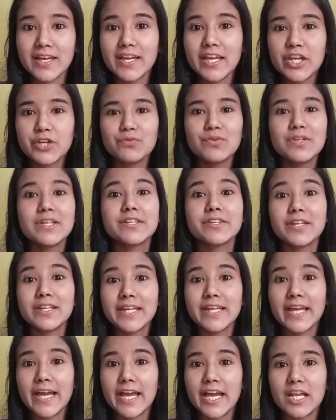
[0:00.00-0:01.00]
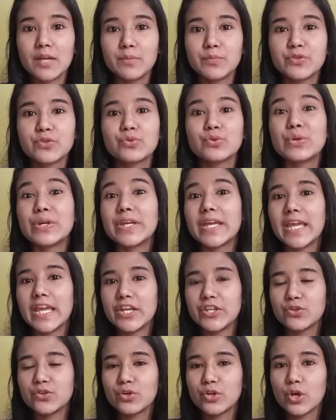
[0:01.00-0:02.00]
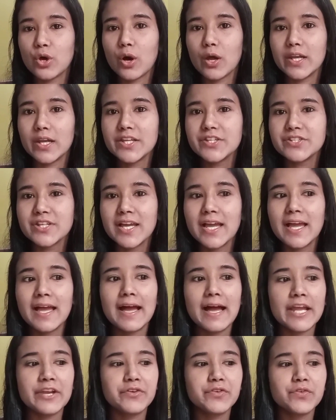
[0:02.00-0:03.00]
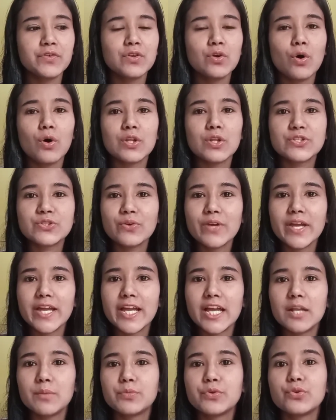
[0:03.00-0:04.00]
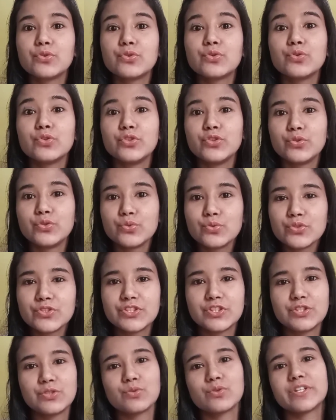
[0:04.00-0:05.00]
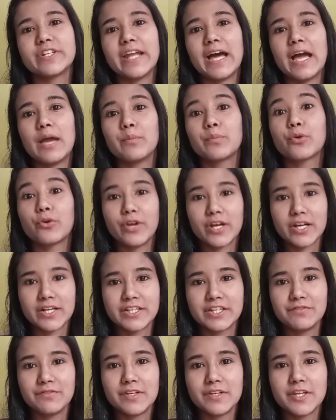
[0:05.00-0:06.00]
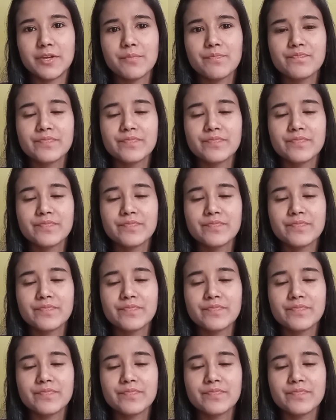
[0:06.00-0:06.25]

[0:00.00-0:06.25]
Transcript: It will really help you to gain your knowledge, and it will also help you to use your time productively.